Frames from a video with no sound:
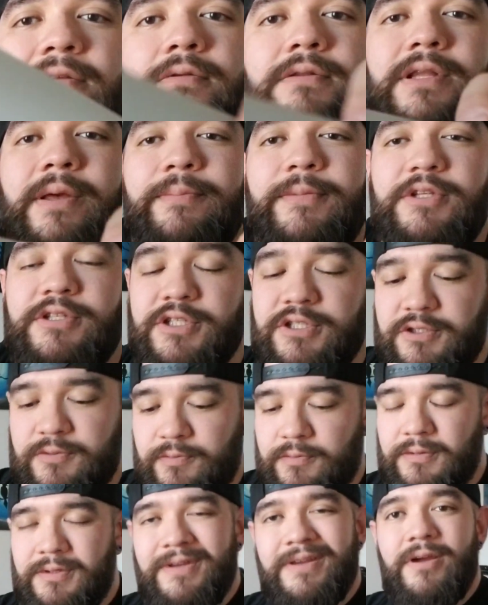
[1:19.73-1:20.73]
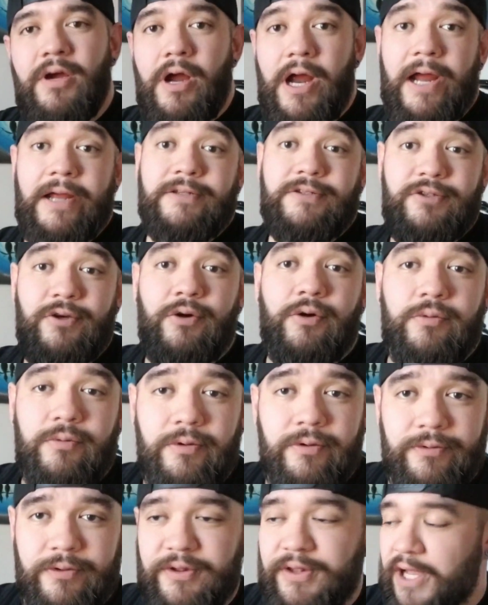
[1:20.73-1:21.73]
Let me just. All right,
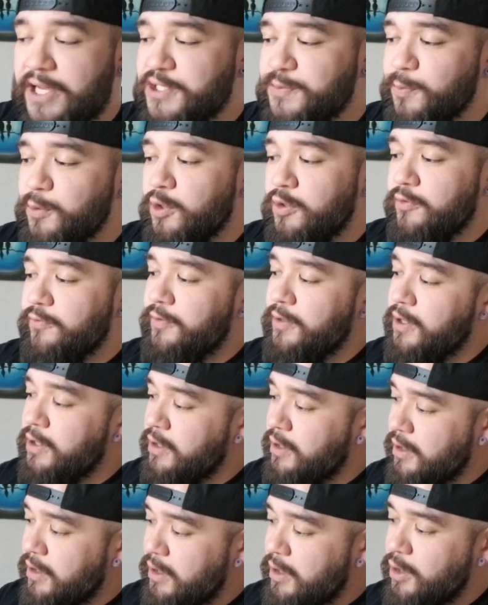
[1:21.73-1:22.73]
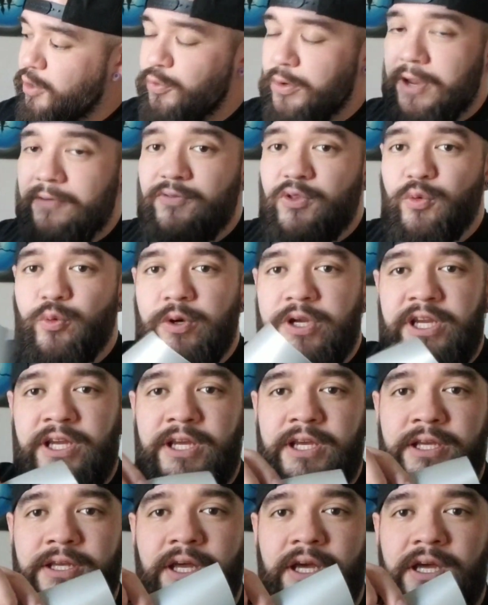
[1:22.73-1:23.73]
so the next move, we have to
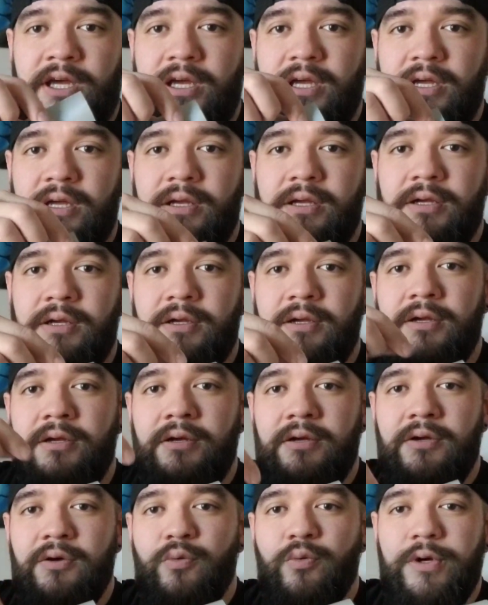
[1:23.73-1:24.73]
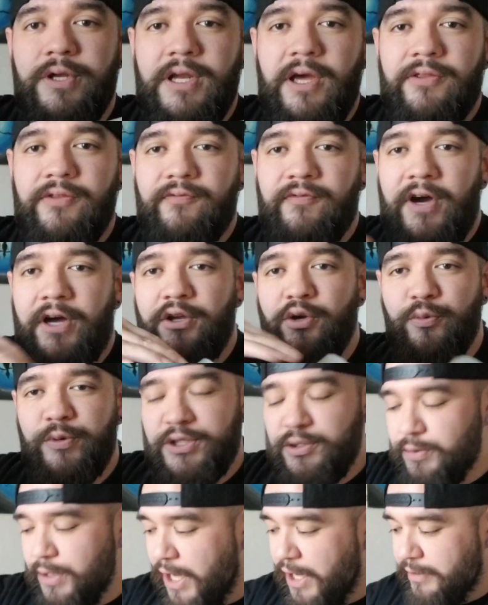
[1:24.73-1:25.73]
weed out the vinyl we
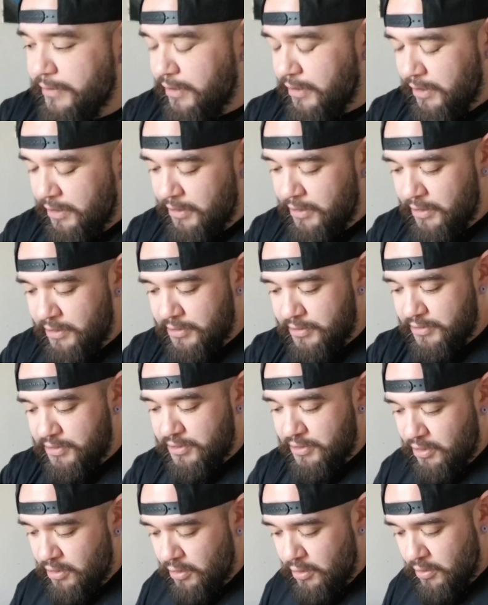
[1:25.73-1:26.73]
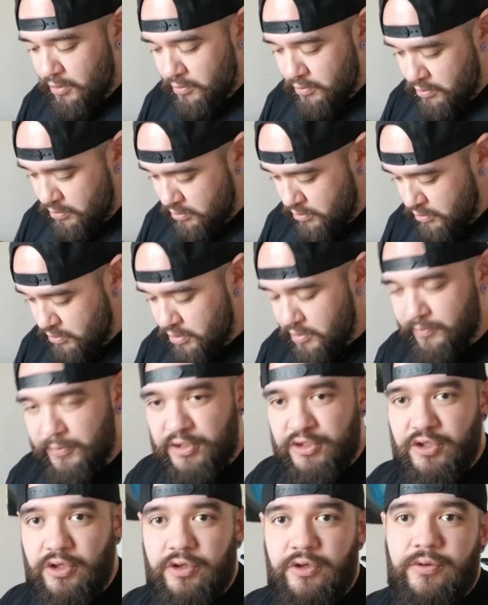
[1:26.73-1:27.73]
do not need. So let me
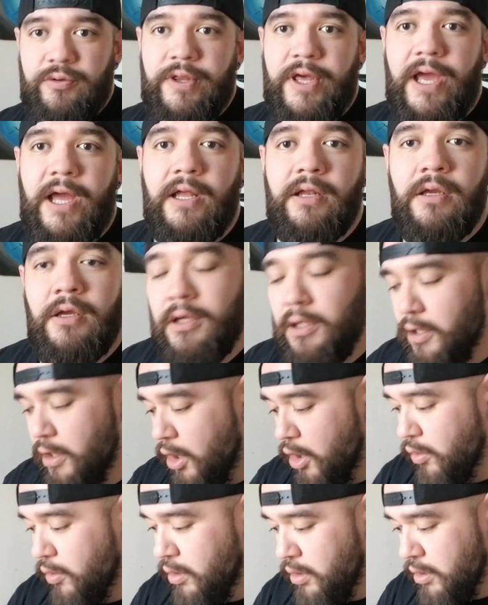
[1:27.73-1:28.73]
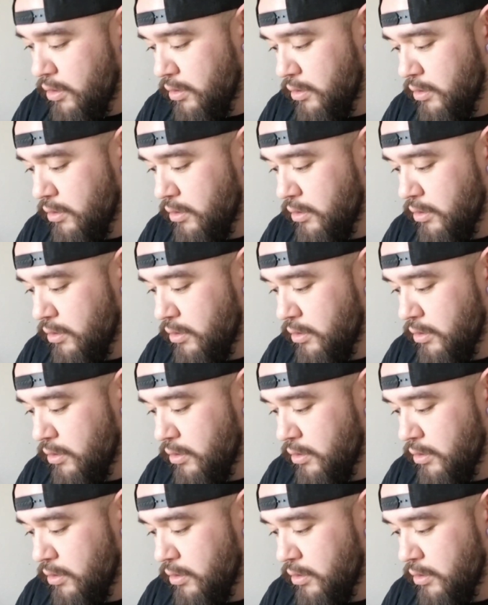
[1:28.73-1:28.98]
show you that. Oh.